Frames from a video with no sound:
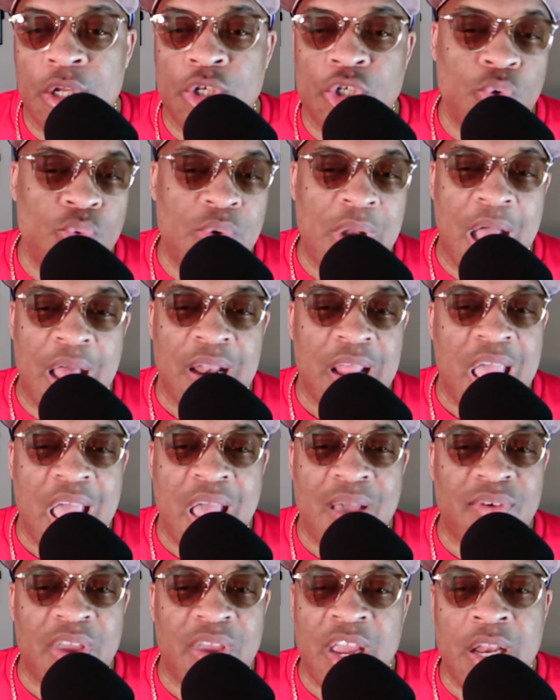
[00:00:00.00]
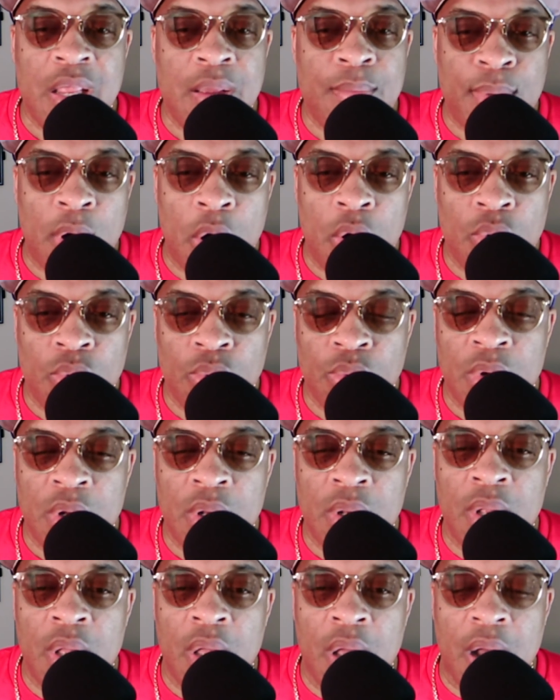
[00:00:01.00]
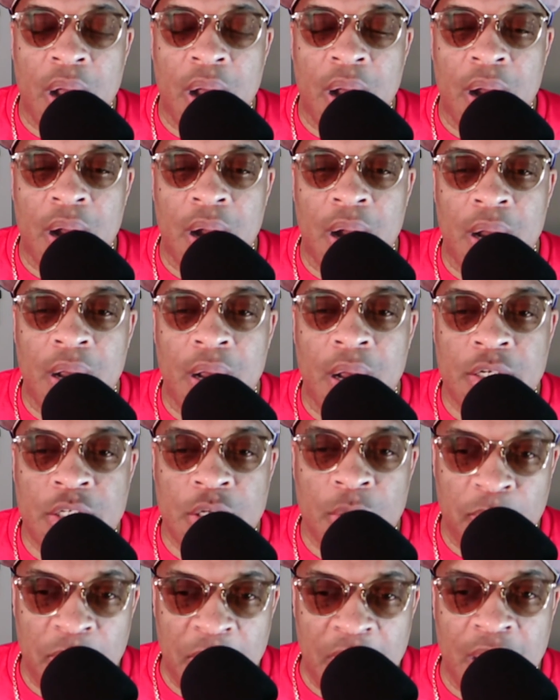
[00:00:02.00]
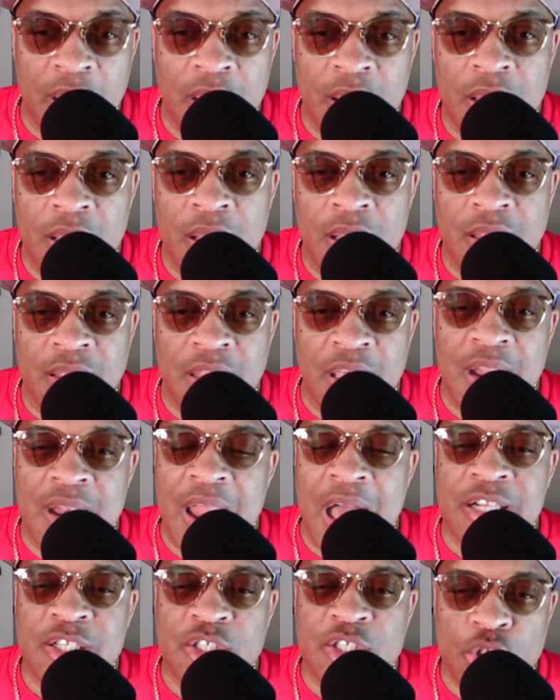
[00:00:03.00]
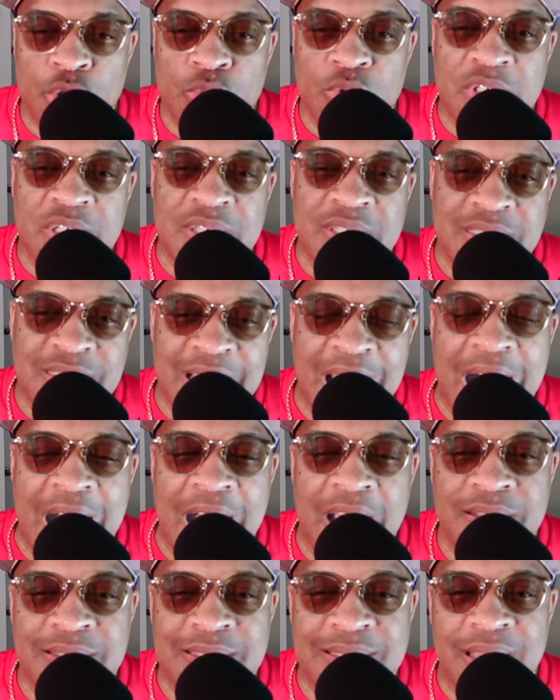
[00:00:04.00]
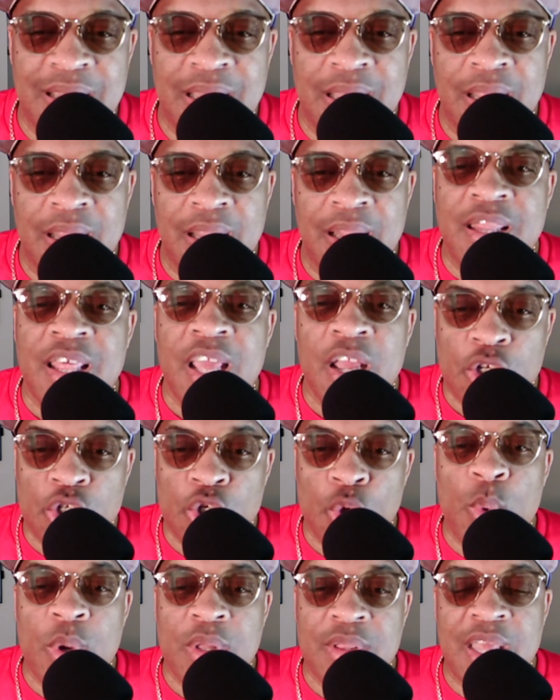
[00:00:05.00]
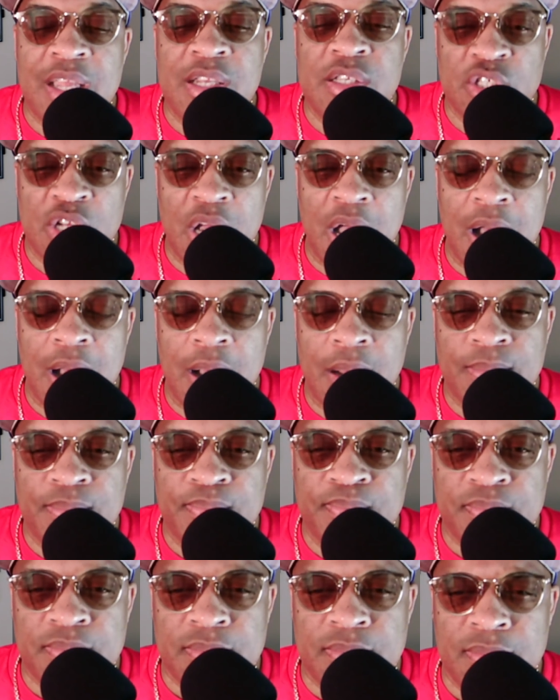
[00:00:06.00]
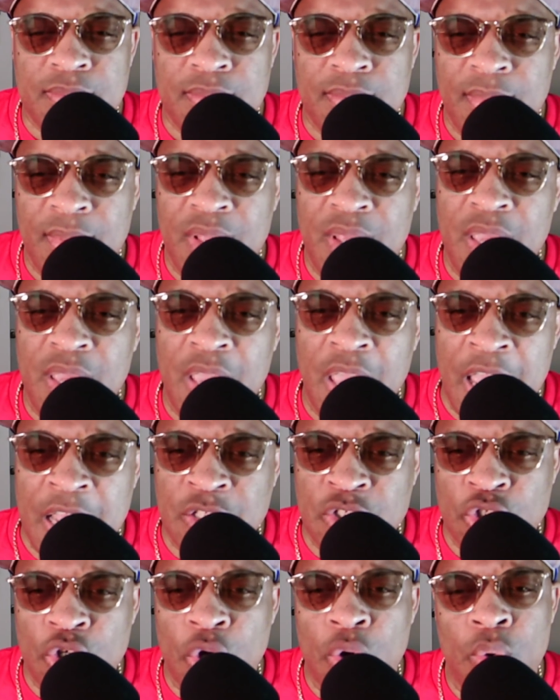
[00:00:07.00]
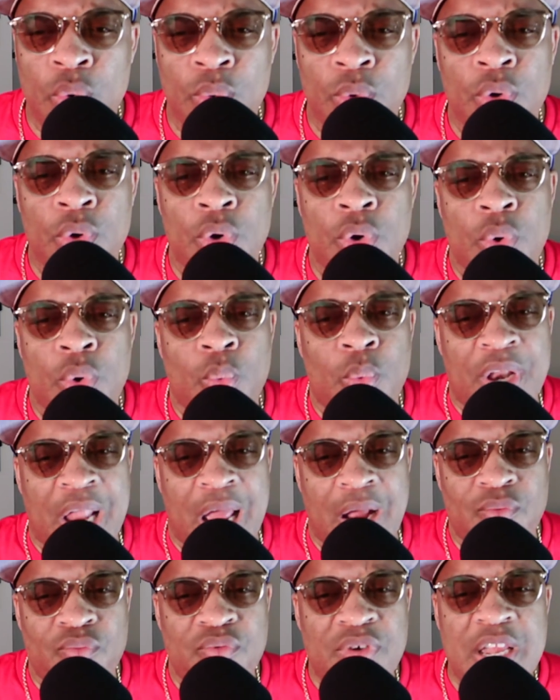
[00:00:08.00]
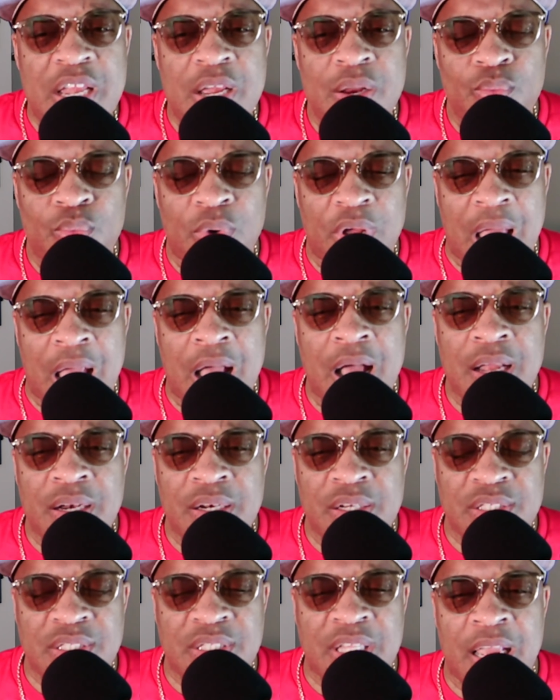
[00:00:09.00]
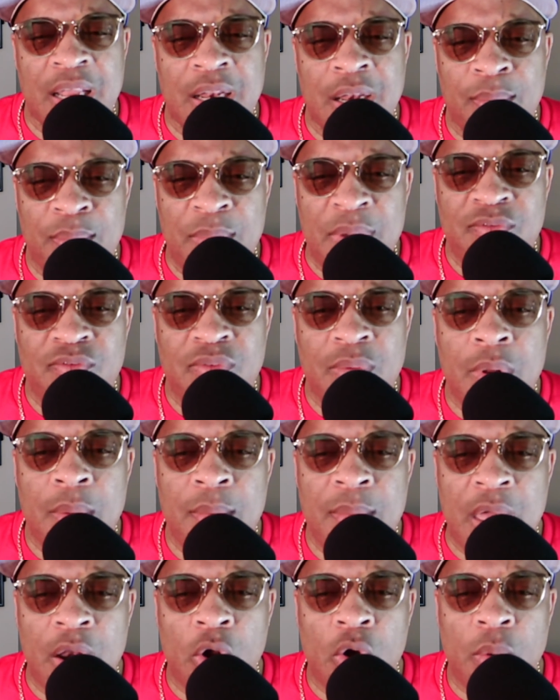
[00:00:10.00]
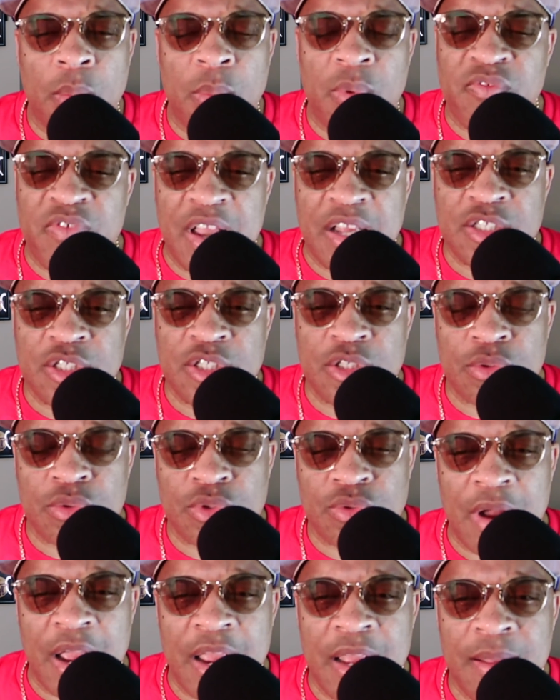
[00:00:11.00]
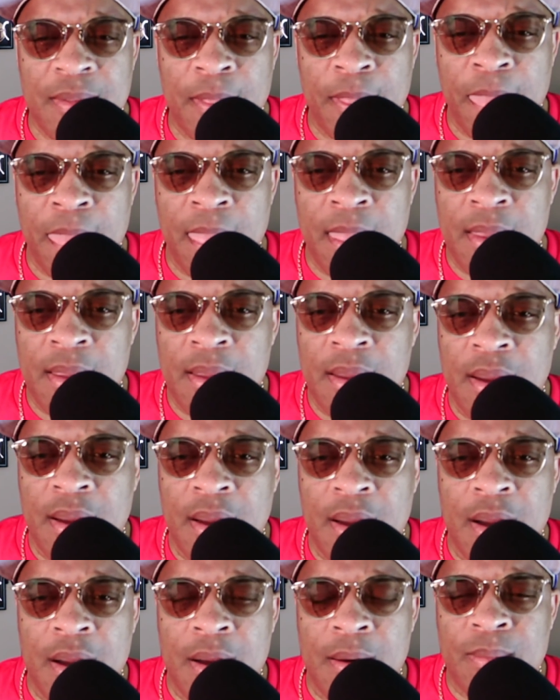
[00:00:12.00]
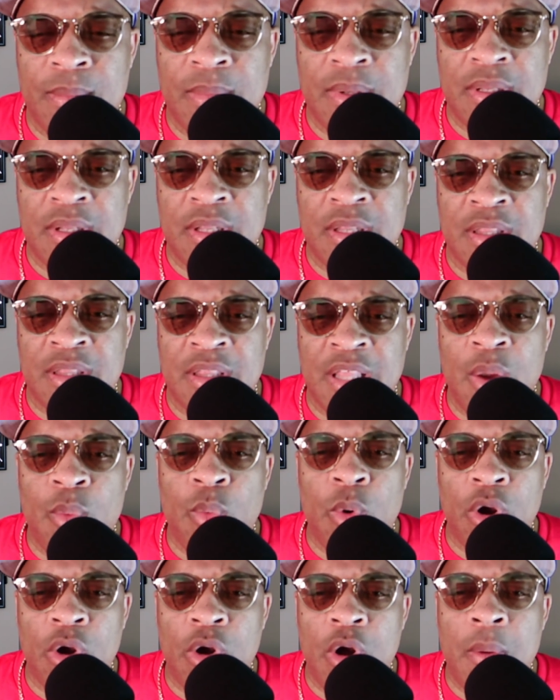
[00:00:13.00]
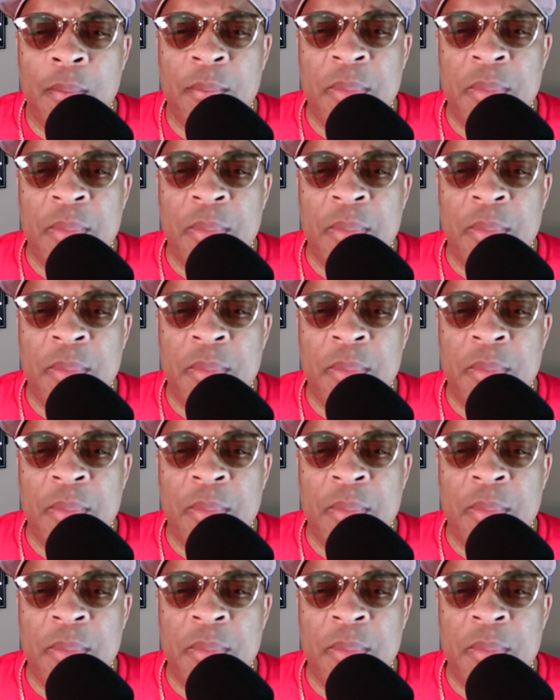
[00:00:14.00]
do not have any bone to pick. They're not choosing sides. They're doing their job. And so when I read what I understand to be from the medical professionals, right, they work on